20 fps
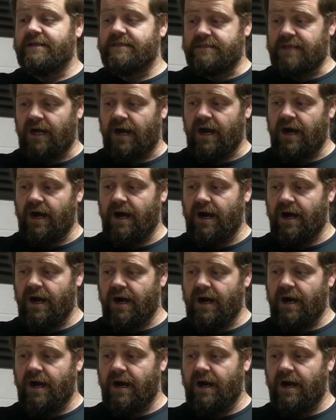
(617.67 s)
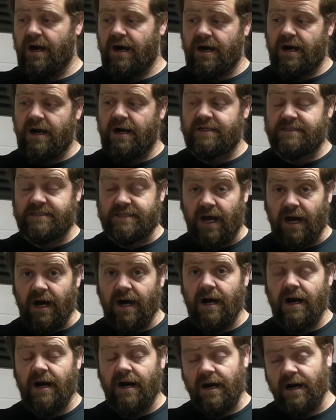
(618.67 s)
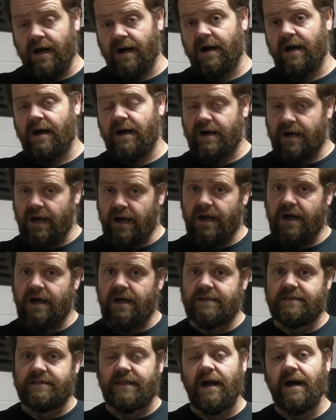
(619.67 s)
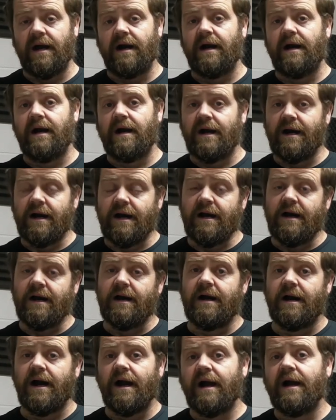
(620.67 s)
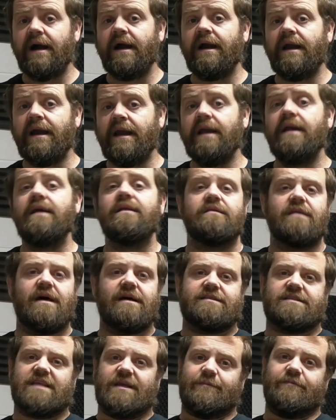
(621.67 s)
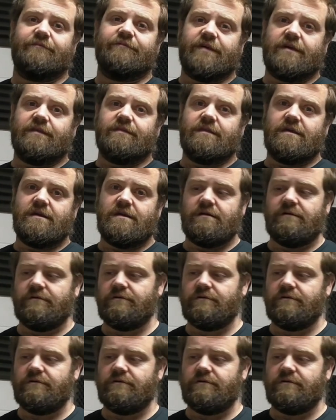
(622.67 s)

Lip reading: ta ta ta, that type of thing there.